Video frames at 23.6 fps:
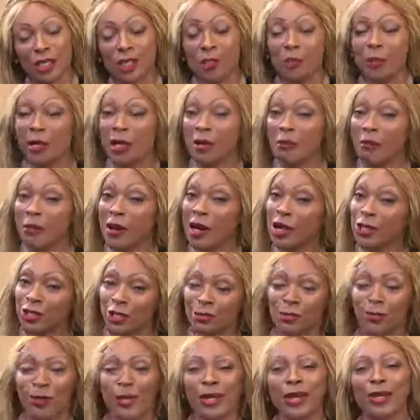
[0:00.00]
It's been a
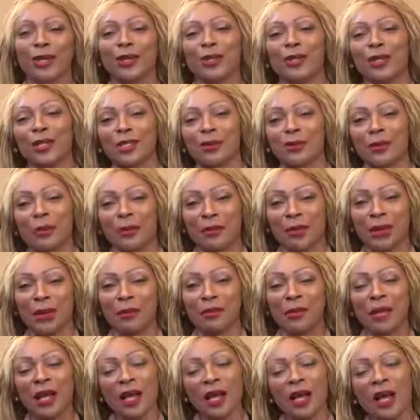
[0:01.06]
pleasure bringing you this
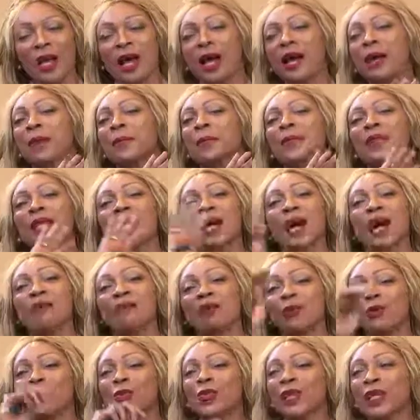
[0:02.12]
program.
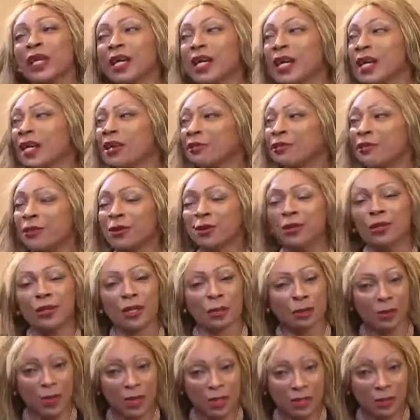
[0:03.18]
Have a good week ahead of you.
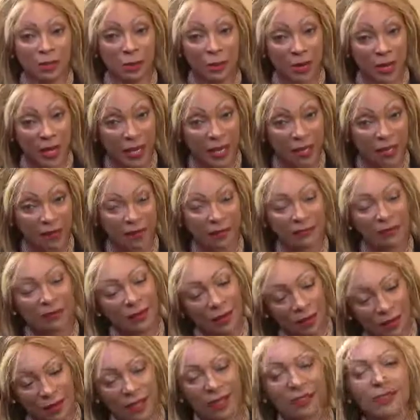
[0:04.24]
God bless. Goodbye.
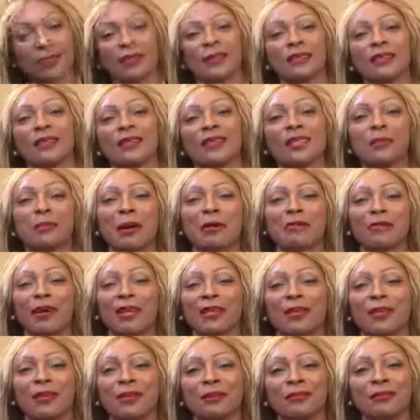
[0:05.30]
And this is My
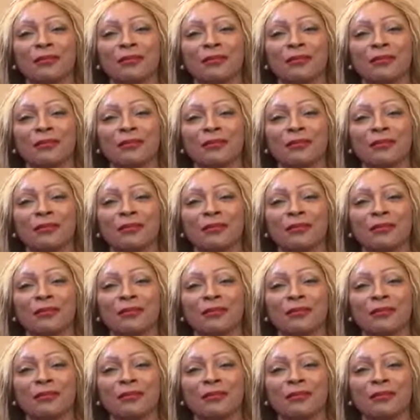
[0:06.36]
Factor.